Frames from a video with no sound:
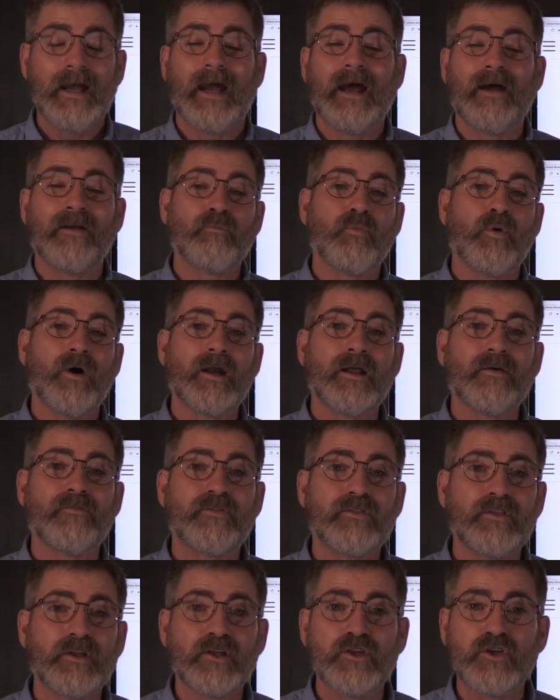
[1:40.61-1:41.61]
and one
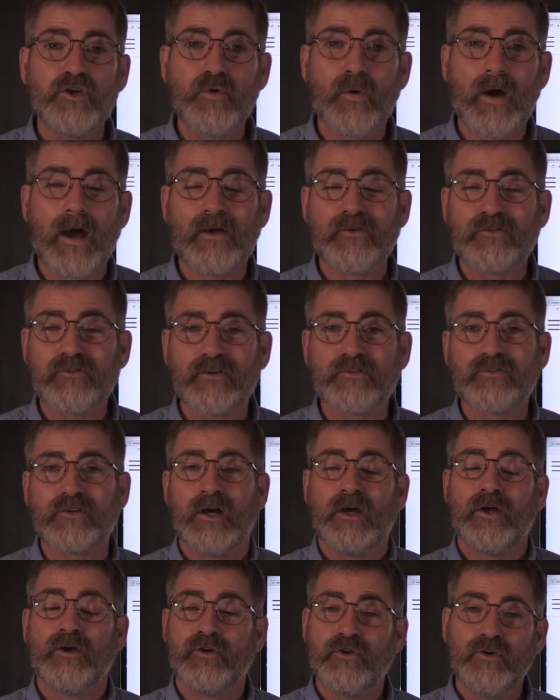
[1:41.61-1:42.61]
of the U.S.'s
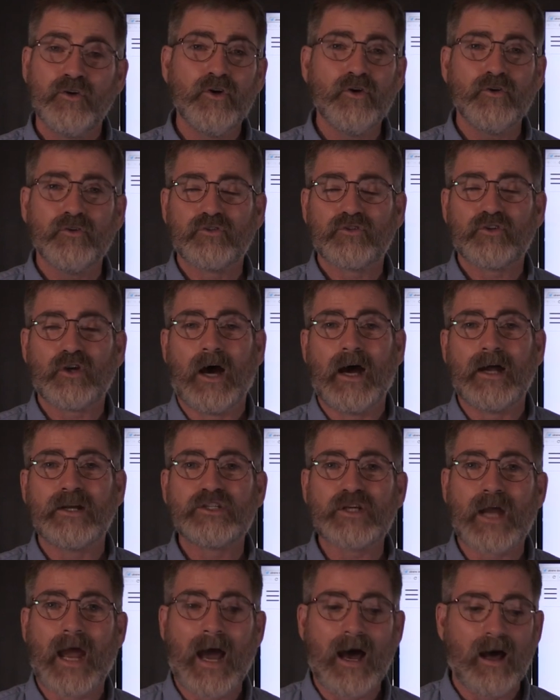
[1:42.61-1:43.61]
new
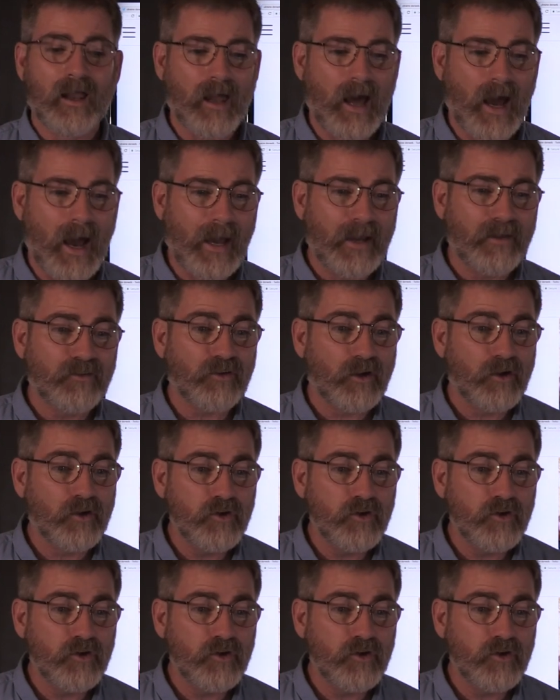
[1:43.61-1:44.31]
staunch allies,